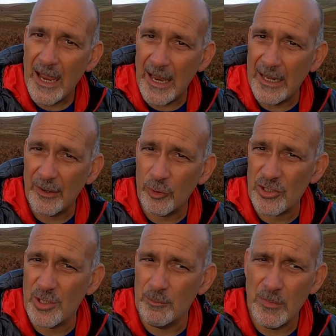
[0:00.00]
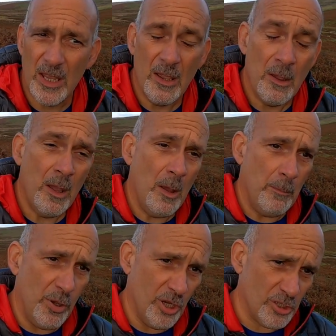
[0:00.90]
And I've got some
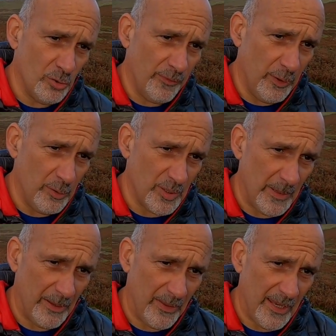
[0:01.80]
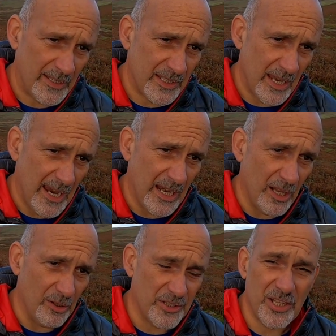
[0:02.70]
personal views about that,
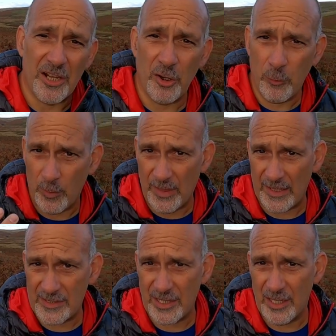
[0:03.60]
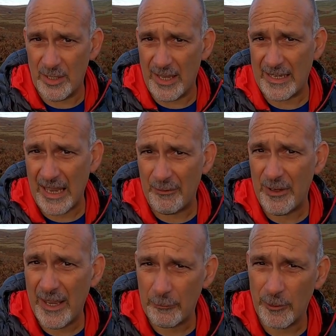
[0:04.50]
and I'll start off with that
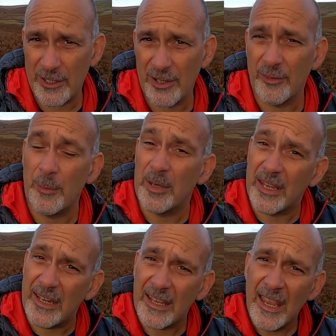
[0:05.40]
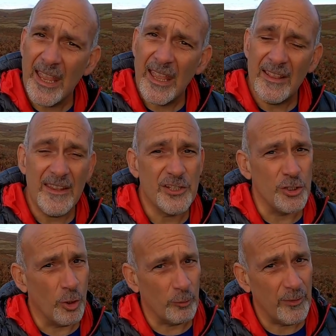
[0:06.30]
caveat right at the very beginning. These
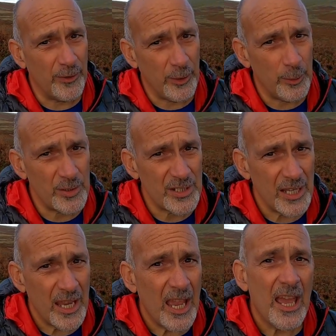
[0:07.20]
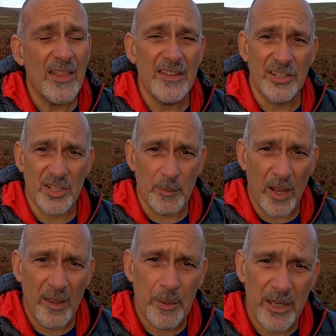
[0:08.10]
are not reviews, these are just
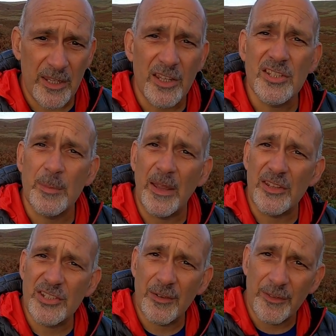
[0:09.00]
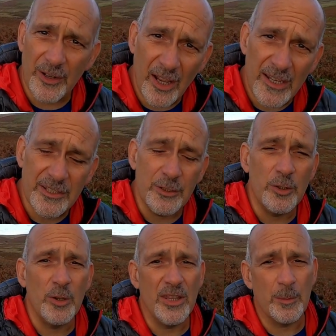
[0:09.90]
my opinions about the stuff that I
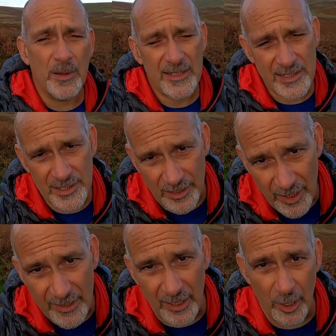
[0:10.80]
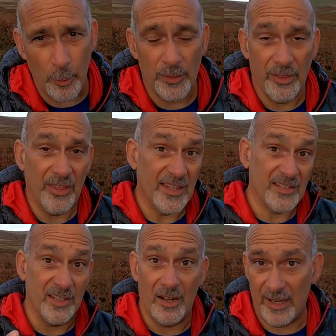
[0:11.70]
do in the places that I go with the
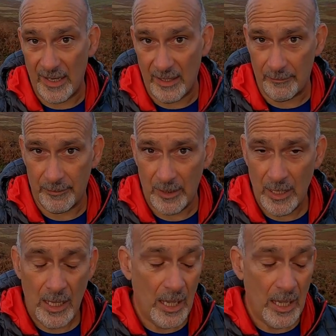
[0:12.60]
things that I have.